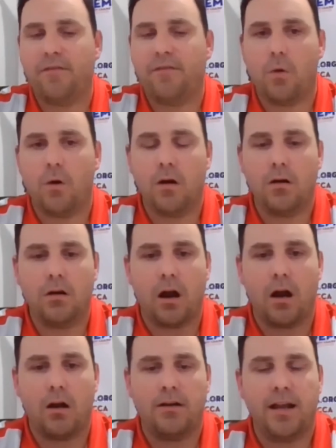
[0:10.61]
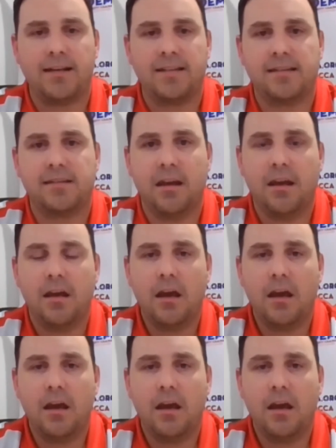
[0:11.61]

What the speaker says: for our next